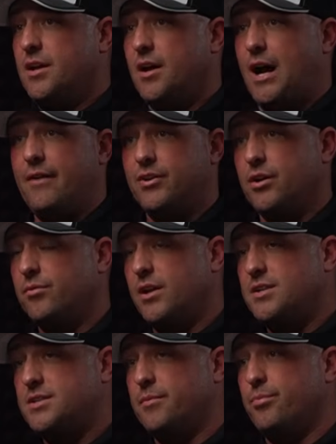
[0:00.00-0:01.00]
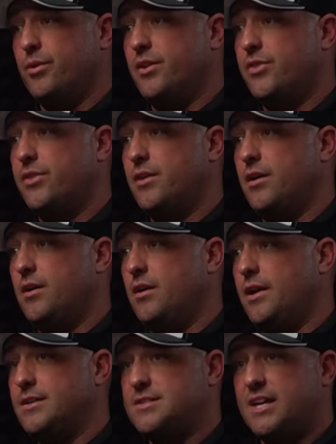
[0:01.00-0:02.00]
Oh. I have a good relationship with
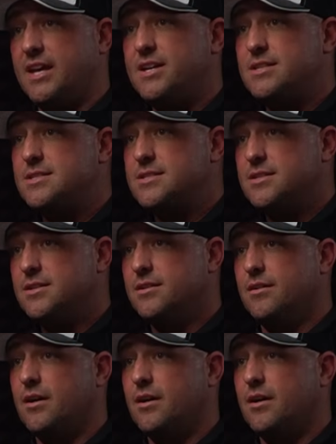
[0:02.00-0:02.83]
his kids.